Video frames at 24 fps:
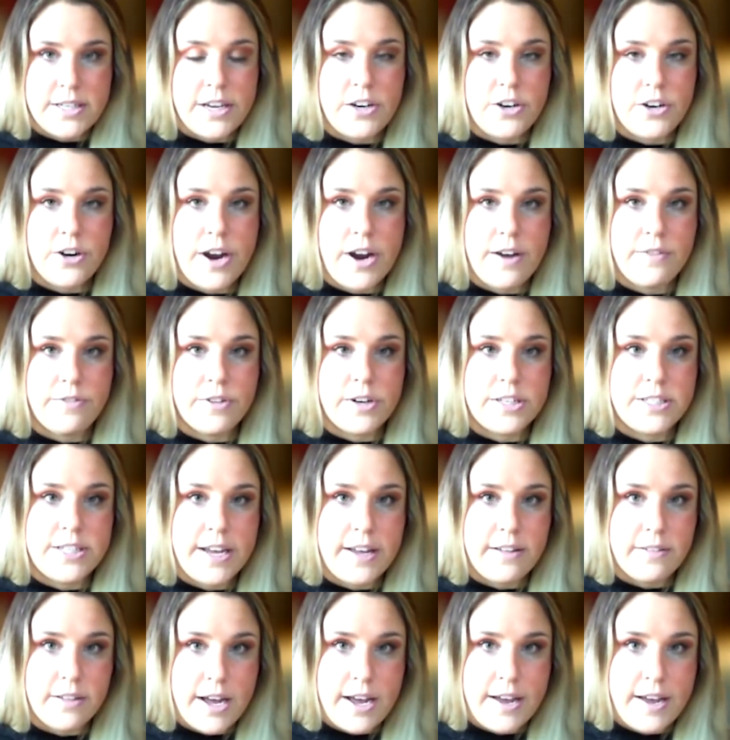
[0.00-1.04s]
in your
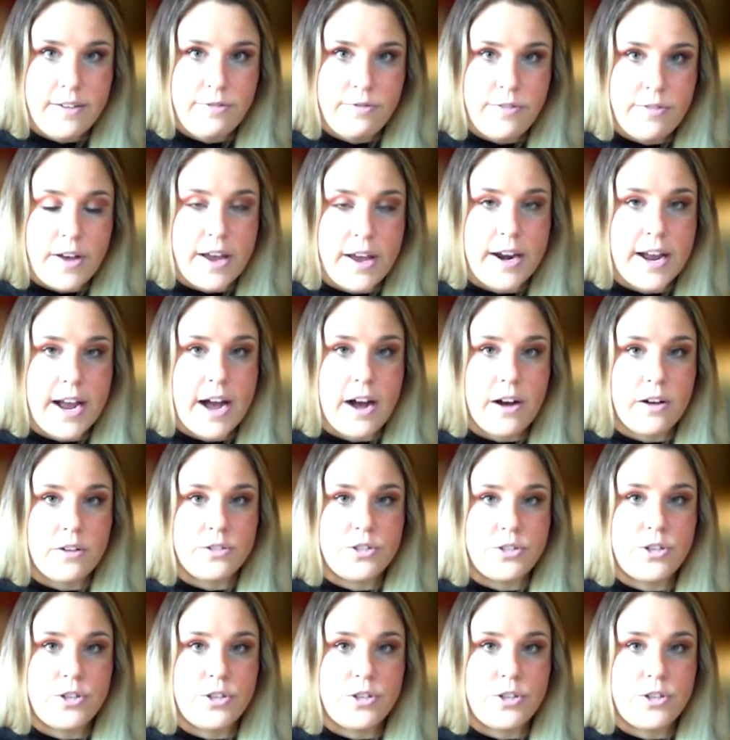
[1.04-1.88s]
everyday life and how